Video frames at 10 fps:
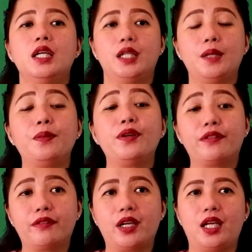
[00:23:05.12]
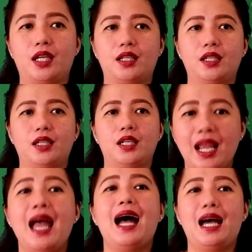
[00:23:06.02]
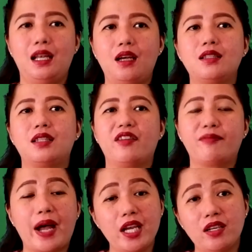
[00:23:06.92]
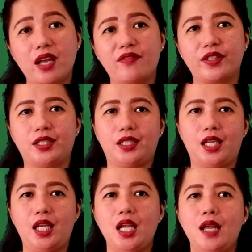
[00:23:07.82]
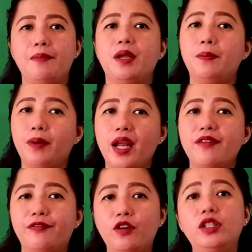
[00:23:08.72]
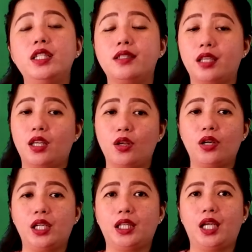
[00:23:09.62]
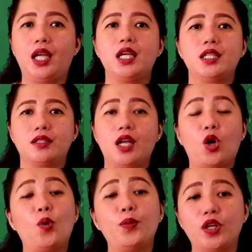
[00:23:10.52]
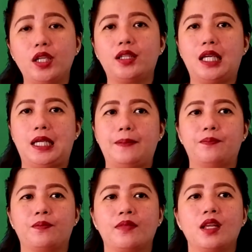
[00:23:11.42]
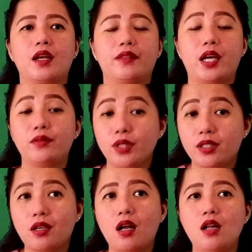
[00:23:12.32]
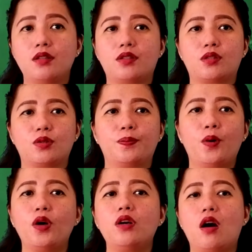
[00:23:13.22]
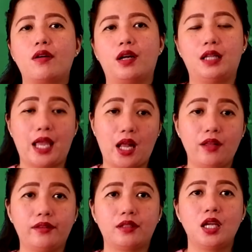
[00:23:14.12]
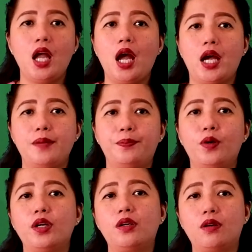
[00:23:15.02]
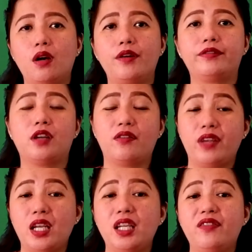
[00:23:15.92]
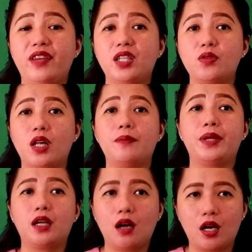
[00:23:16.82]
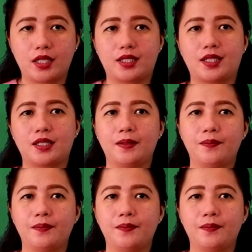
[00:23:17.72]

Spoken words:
Number 3, a loss of biodiversity may bring food insecurity to the community that results to poor oral health and poor growth of individual because